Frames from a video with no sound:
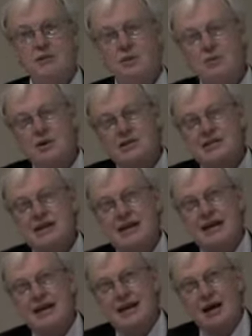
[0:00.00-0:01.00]
We want to
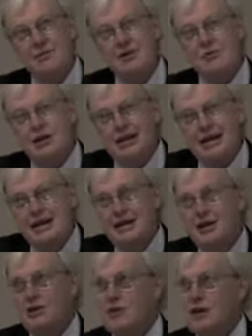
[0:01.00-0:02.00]
see, can we really
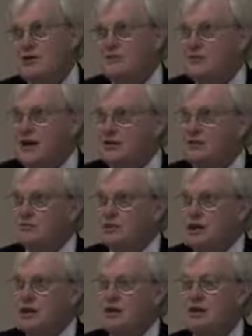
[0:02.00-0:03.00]
integrate
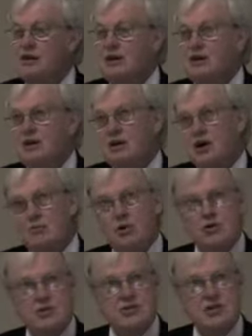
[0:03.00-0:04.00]
effectively
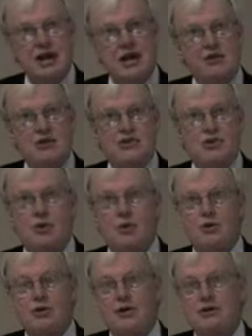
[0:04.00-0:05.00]
commercial scale
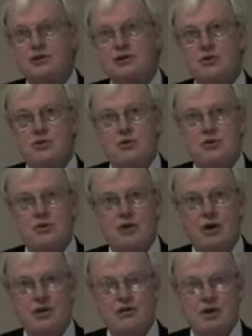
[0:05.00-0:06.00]
solar into
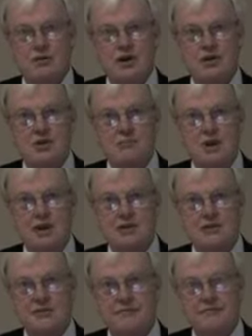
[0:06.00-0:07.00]
our generation
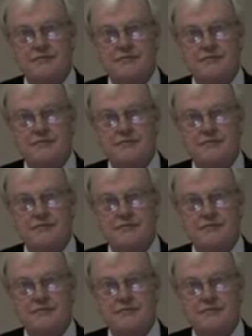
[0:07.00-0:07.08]
mix?